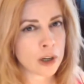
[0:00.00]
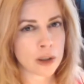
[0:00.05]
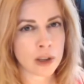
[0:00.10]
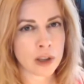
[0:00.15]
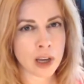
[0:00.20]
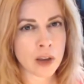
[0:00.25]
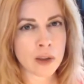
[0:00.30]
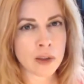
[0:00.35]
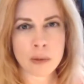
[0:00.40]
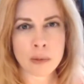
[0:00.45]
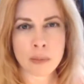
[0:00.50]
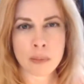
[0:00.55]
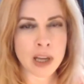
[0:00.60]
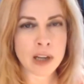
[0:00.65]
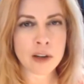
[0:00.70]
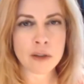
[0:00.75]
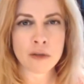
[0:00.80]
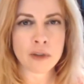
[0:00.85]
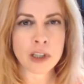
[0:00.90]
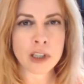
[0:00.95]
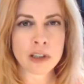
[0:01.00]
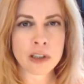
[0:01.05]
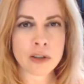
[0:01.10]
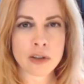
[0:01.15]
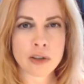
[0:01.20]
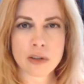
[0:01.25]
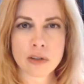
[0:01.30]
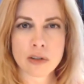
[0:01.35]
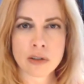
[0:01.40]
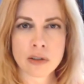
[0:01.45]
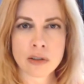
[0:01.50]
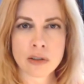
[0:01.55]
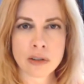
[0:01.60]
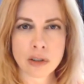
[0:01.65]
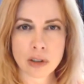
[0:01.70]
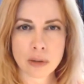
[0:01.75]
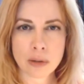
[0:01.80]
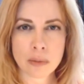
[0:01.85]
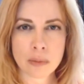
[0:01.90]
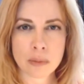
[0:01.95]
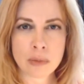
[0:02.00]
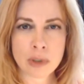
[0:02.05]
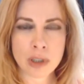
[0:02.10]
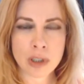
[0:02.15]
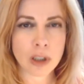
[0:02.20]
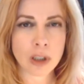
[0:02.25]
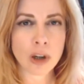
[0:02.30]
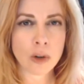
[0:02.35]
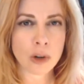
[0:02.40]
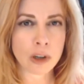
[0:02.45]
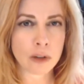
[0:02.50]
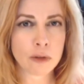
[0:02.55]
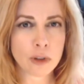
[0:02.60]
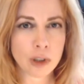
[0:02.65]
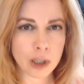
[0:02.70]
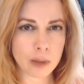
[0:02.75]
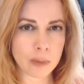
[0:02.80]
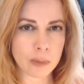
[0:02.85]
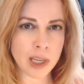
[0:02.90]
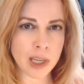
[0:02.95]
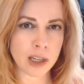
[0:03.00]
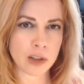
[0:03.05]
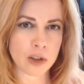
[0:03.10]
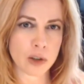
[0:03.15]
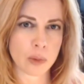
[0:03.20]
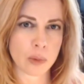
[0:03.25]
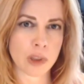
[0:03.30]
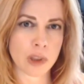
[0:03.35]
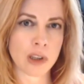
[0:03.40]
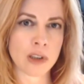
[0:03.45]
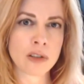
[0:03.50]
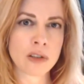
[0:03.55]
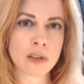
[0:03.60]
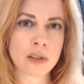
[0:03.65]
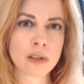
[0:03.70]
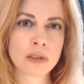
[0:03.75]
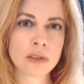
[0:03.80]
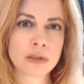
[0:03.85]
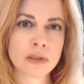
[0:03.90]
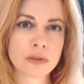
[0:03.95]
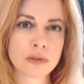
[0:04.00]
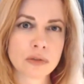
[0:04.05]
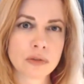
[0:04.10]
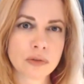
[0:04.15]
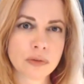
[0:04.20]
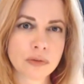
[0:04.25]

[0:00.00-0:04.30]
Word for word: what are the other benefits to, to going fully managed with this?